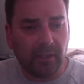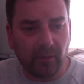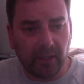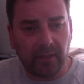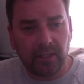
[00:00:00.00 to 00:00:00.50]

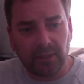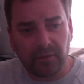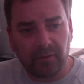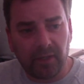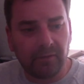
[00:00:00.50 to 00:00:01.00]
anyway, that's the
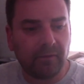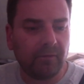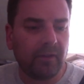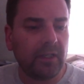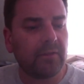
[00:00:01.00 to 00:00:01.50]

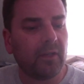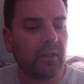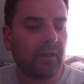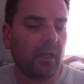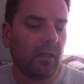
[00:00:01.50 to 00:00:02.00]
Phase
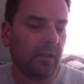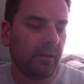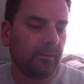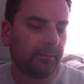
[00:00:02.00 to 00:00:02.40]
five card.